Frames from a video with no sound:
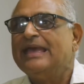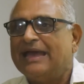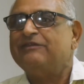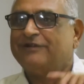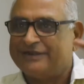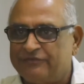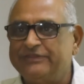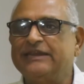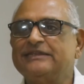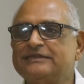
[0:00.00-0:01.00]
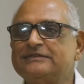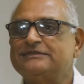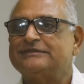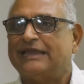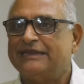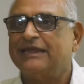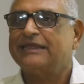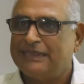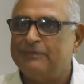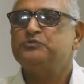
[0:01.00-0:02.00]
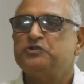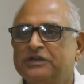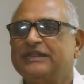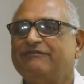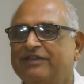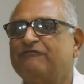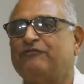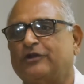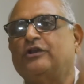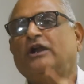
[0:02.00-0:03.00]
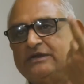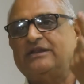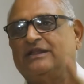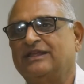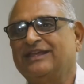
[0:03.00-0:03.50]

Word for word: And one of the reasons China keeps on giving for not